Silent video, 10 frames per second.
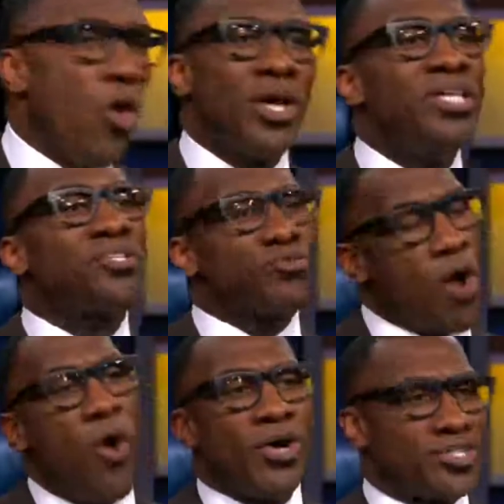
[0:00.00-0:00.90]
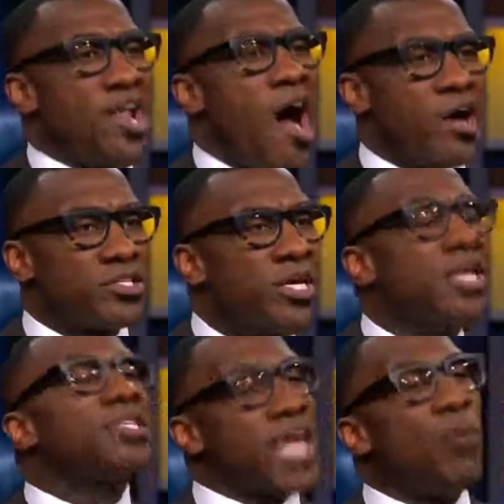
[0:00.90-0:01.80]
or "He's strong as an ox,"
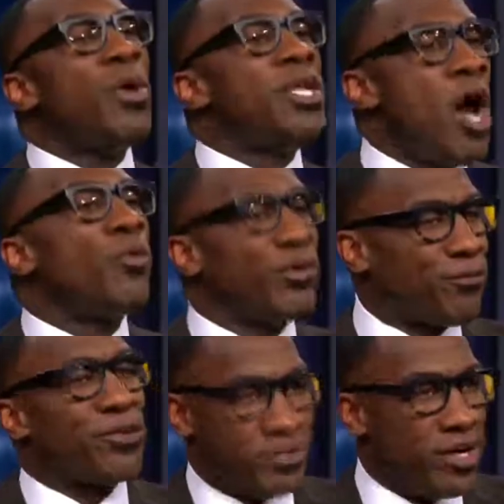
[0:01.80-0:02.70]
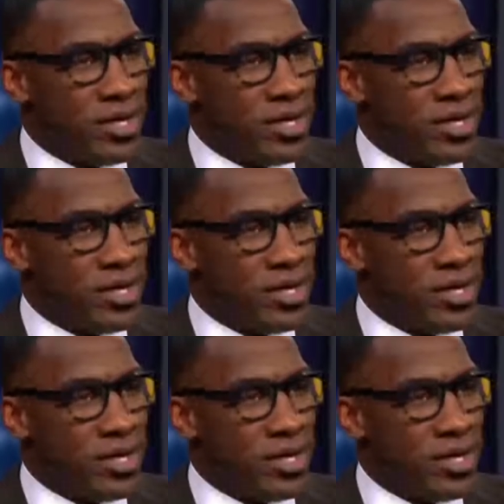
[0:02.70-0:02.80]
Skip, we know the